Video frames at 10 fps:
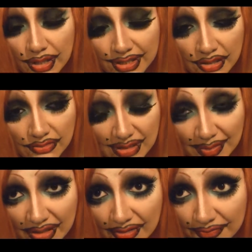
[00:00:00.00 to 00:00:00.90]
I don't. I
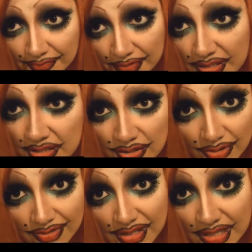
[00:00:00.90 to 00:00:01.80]
mean, if it's
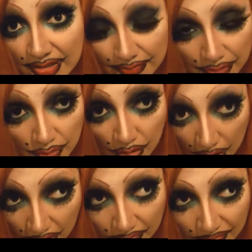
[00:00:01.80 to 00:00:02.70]
your thing, if you
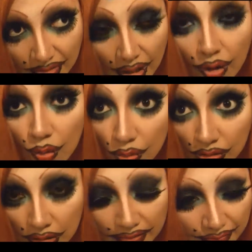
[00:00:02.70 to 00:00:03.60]
are a
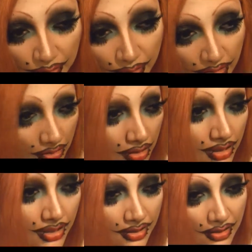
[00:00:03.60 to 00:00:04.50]
whore, if you will,
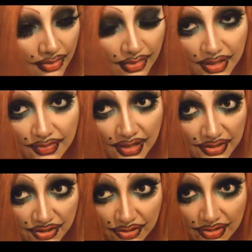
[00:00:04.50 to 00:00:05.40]
then
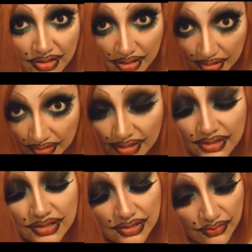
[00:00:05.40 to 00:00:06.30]
that's your thing.
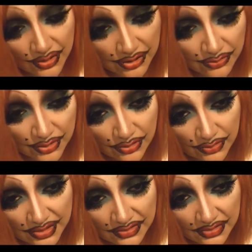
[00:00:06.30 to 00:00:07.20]
That's what you do.
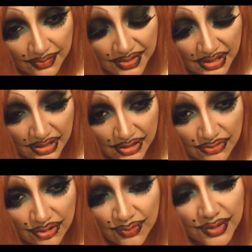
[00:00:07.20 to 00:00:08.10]
It's something that
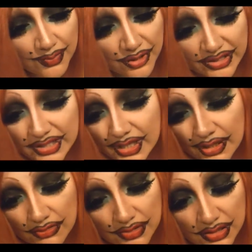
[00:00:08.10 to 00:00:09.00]
you do, but personally, I
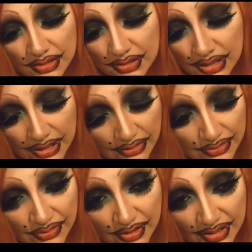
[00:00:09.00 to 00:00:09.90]
don't
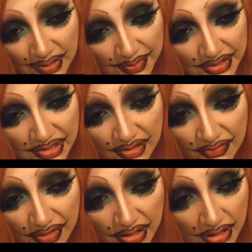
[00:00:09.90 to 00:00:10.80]
do that type of
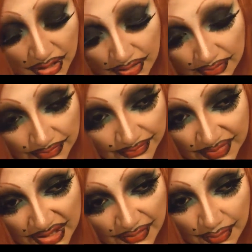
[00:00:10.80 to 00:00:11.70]
stuff.
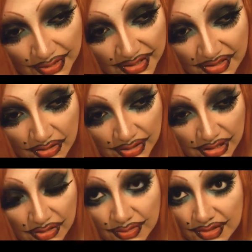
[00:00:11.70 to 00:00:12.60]
I never really saw
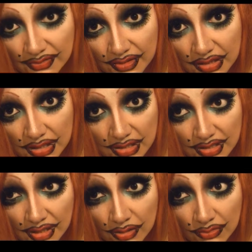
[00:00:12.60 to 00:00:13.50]
any use of it, because
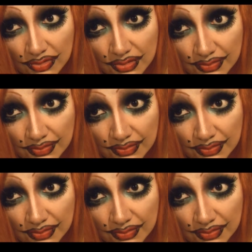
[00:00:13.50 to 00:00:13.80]
I don't...